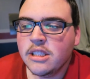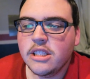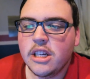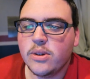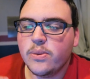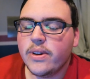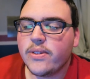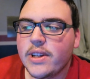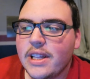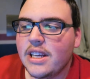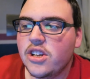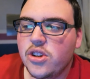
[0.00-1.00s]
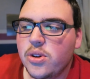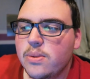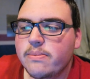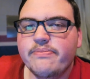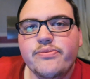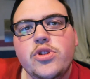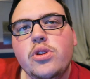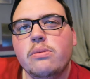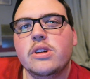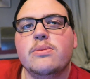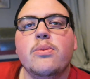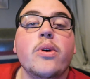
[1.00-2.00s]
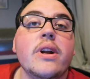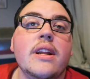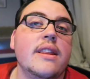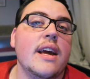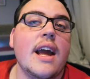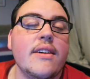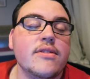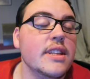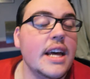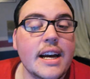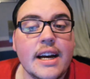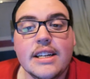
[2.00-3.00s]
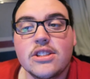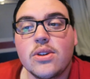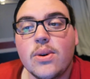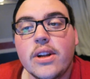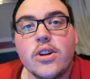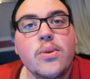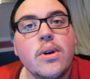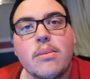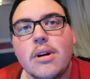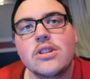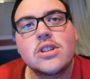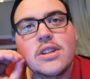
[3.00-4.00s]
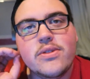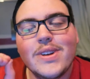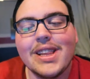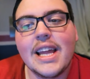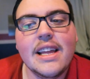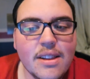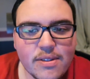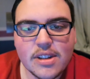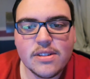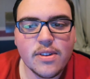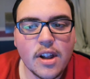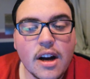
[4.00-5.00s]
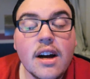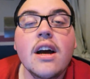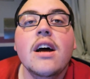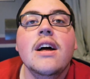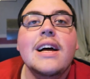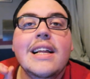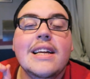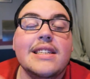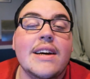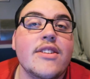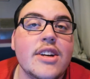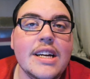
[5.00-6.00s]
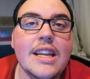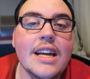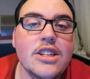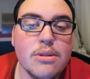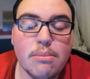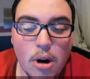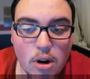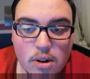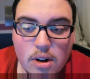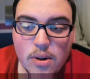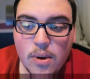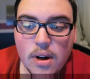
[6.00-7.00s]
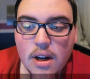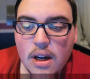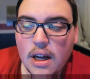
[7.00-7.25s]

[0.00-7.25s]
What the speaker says: you know, we really didn't do too much more anything after that, guys. So I do want to apologize for the length of this vlog. Let's have a good day tomorrow.